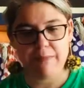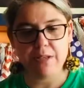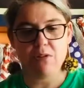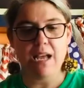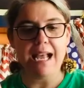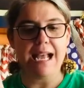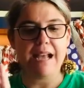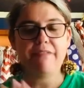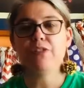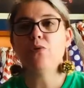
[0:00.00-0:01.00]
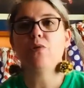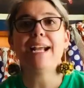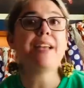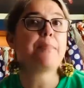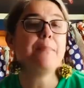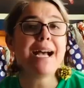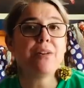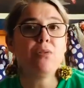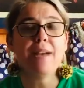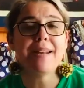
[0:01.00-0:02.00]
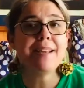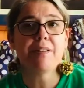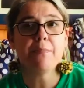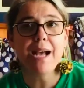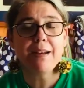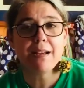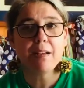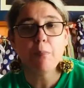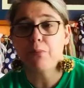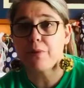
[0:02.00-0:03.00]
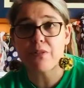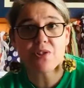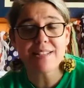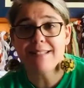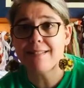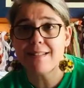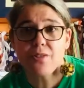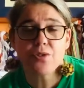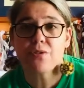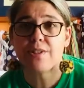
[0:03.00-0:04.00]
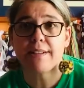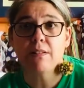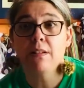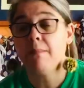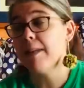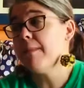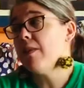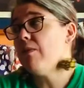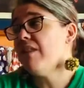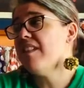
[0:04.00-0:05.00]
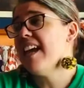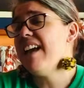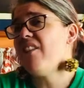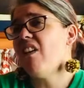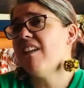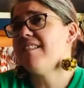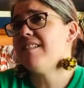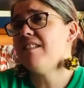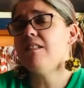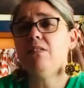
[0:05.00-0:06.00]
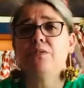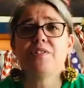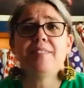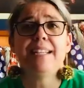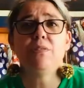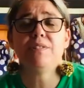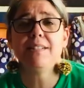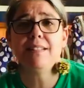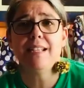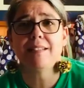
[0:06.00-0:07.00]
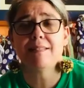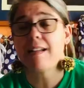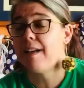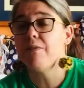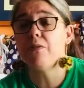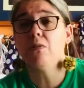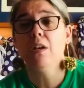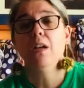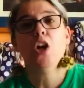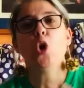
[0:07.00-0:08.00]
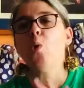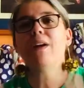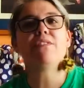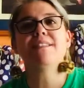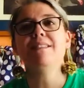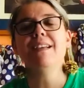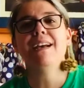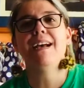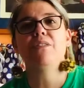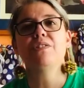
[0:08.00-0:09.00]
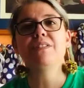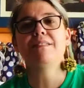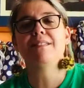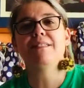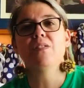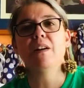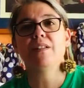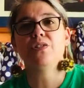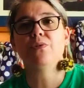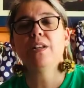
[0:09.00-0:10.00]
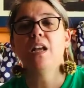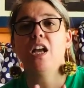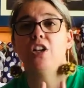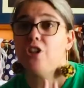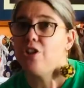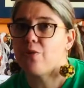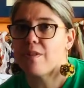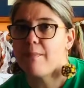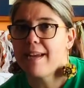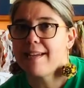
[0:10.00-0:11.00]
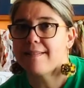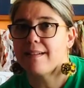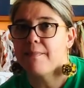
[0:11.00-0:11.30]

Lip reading: you have your hermano and hermana, brothers and sisters there. Maybe you even have aunts and uncles, tíos y tías. I don't know. Whoever's in that house that doesn't know how to do it, you're the maestra.